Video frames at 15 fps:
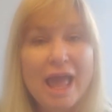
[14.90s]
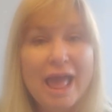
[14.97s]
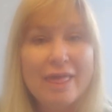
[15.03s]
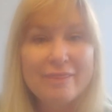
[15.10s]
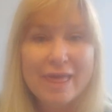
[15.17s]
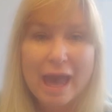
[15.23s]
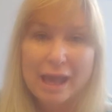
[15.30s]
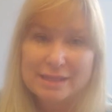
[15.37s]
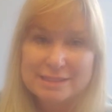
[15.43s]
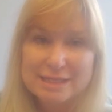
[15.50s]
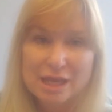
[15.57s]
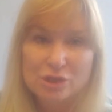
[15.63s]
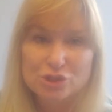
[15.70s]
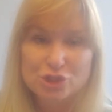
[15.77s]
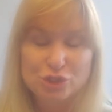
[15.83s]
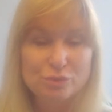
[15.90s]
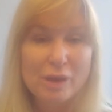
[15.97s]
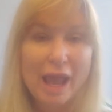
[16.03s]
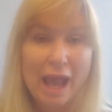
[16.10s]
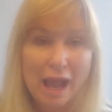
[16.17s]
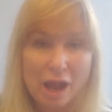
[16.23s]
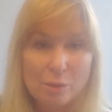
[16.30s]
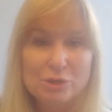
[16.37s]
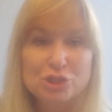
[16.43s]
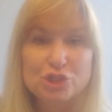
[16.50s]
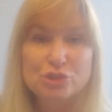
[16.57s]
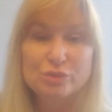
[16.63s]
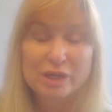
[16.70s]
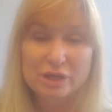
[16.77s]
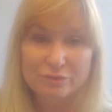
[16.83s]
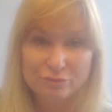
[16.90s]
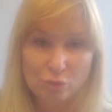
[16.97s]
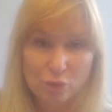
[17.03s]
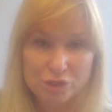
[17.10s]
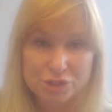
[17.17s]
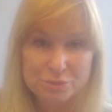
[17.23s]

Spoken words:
That tells you how much you can afford